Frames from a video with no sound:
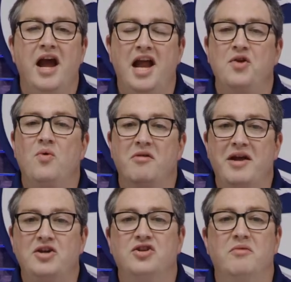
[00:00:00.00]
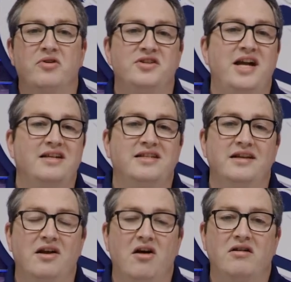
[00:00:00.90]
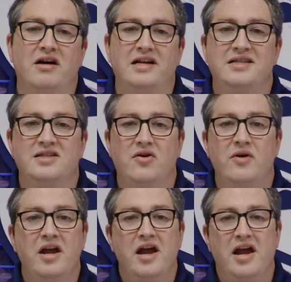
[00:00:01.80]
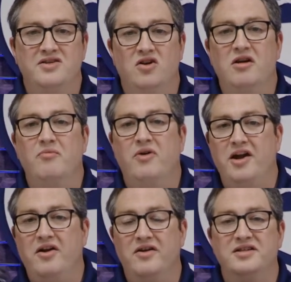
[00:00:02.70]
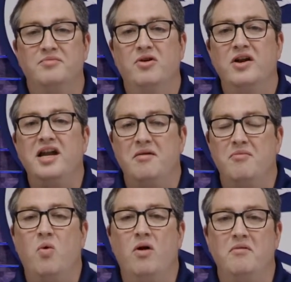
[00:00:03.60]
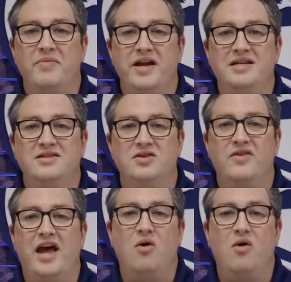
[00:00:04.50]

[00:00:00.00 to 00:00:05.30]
and you want to make sure and protect it at all costs. So a circuit breaker is a pretty important piece to that